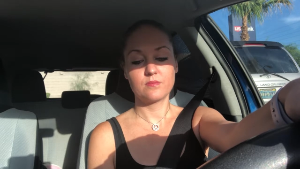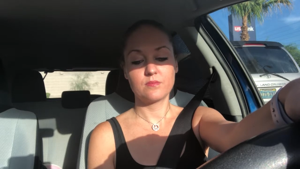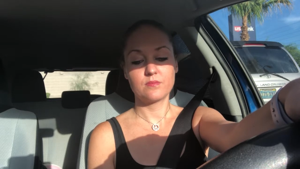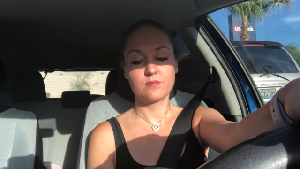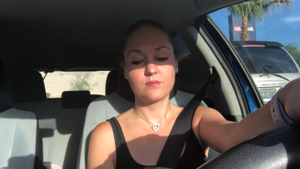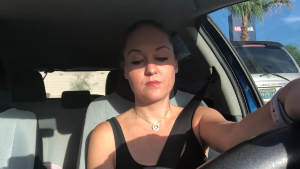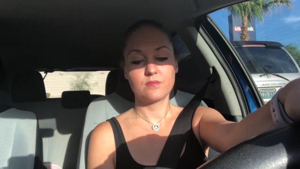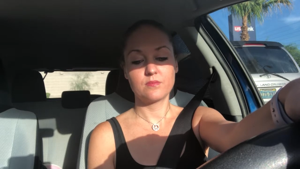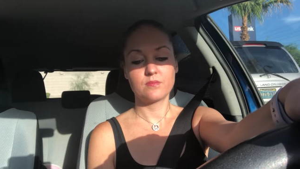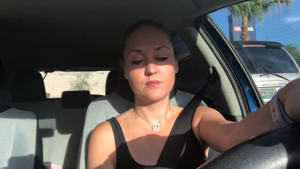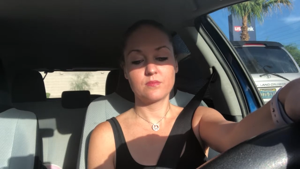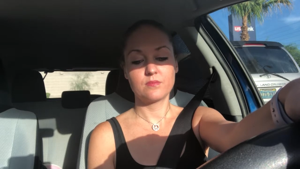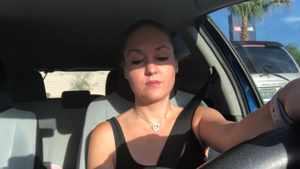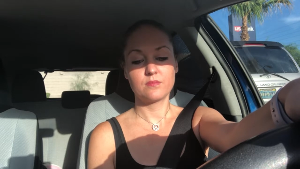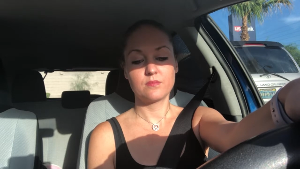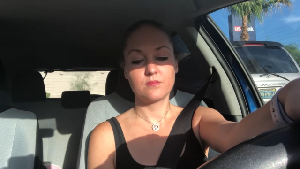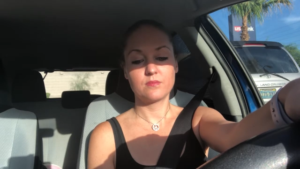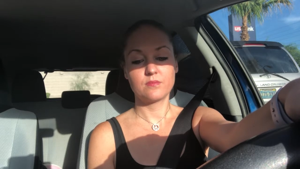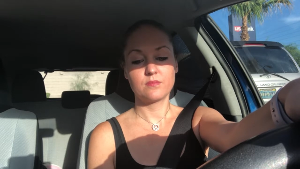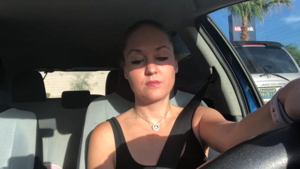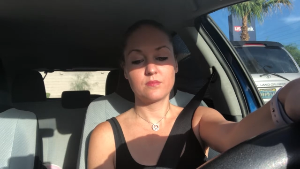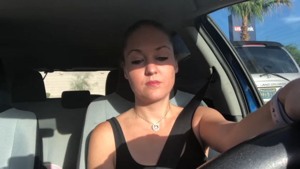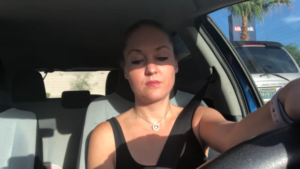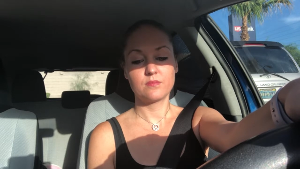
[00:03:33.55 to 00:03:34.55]

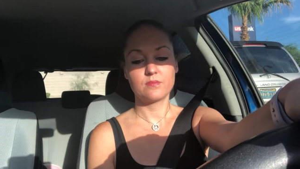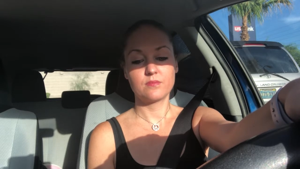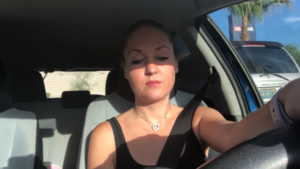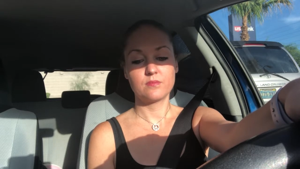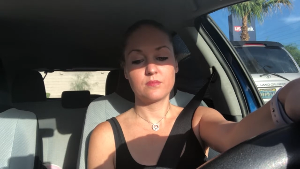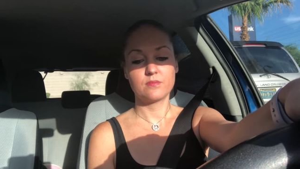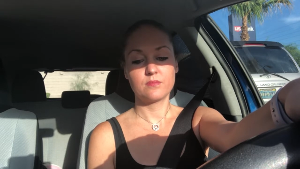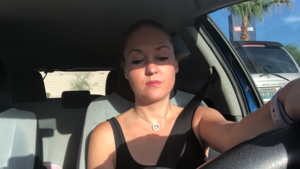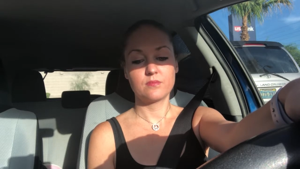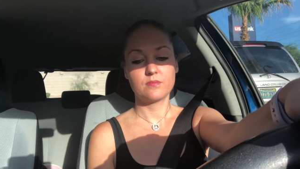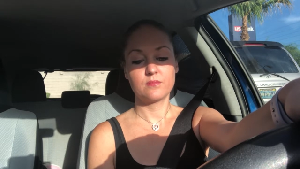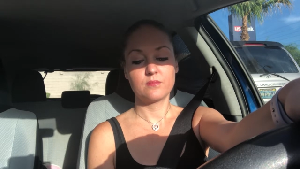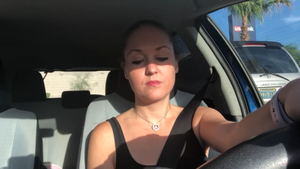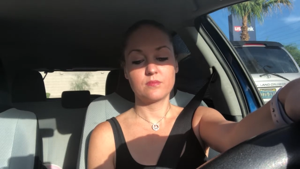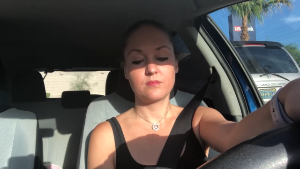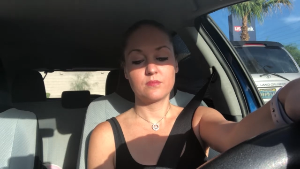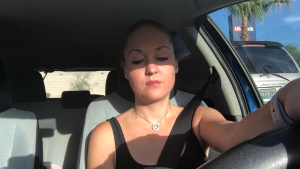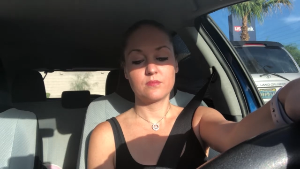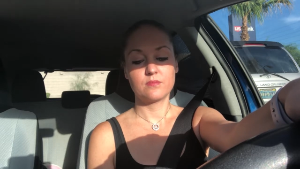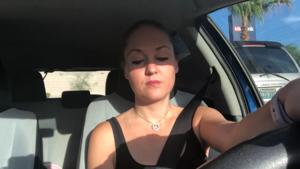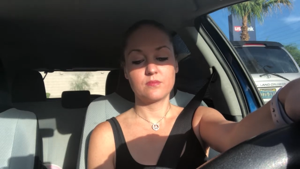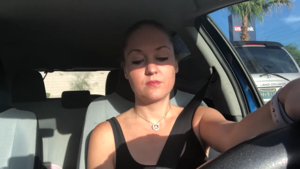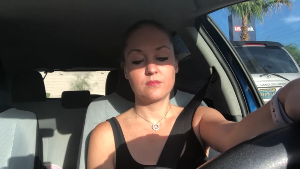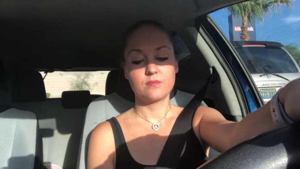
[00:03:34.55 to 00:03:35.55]

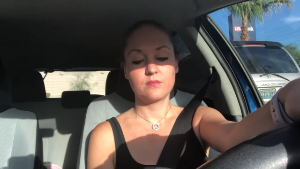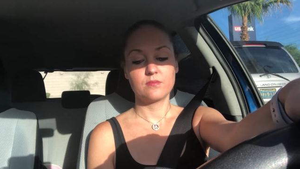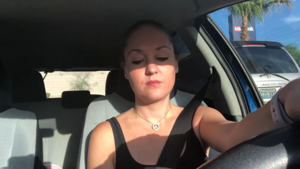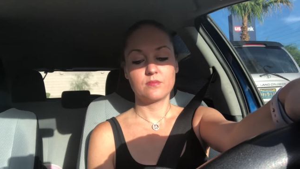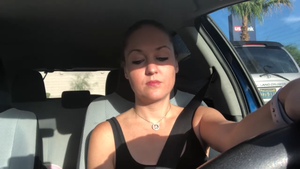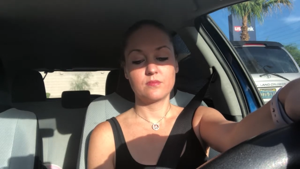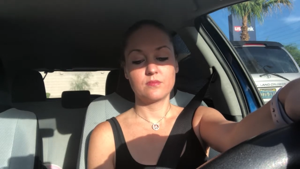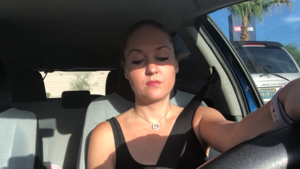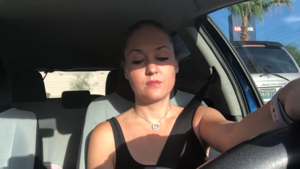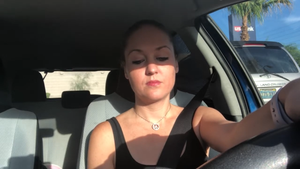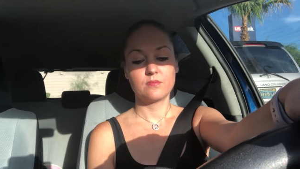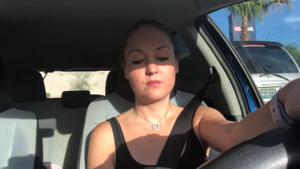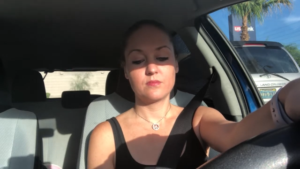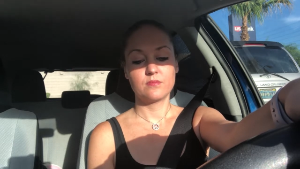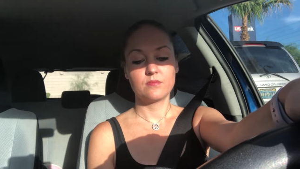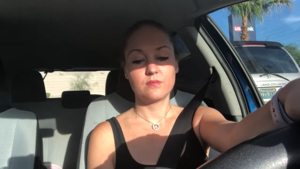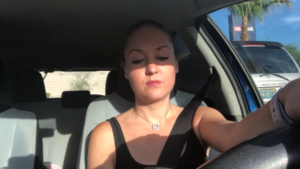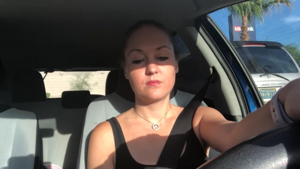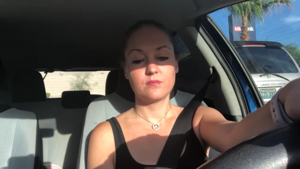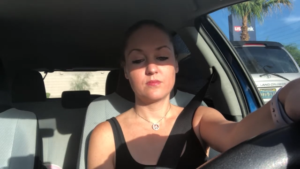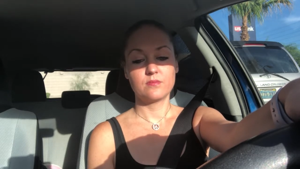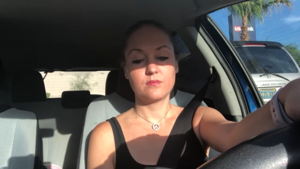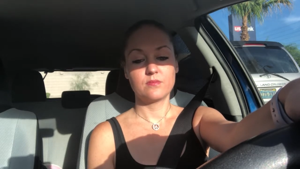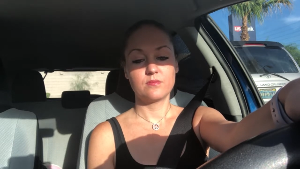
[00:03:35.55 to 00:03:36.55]

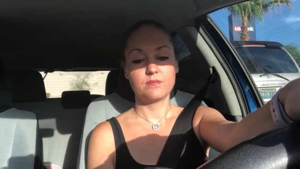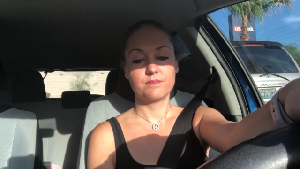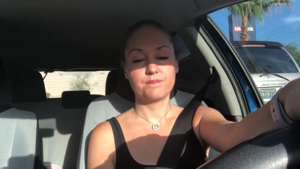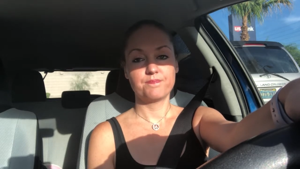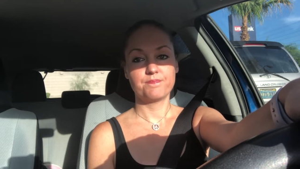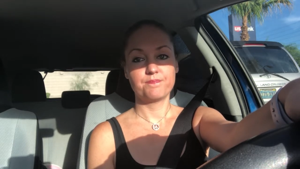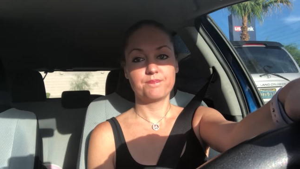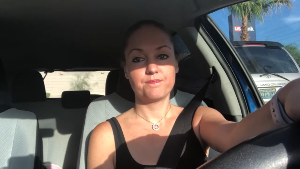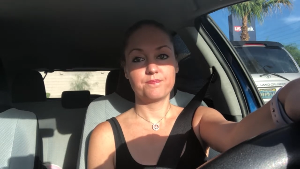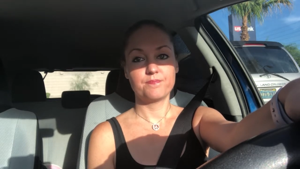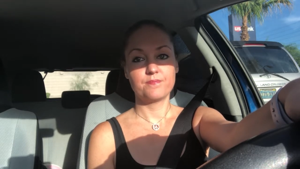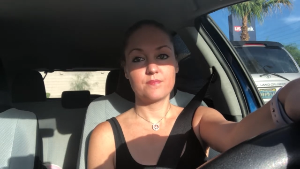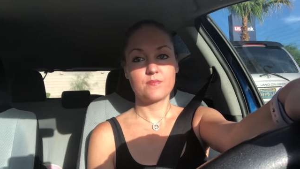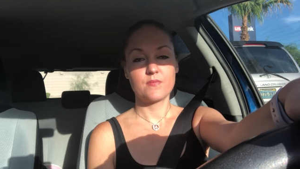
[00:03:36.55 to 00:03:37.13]
No one is speaking in this clip.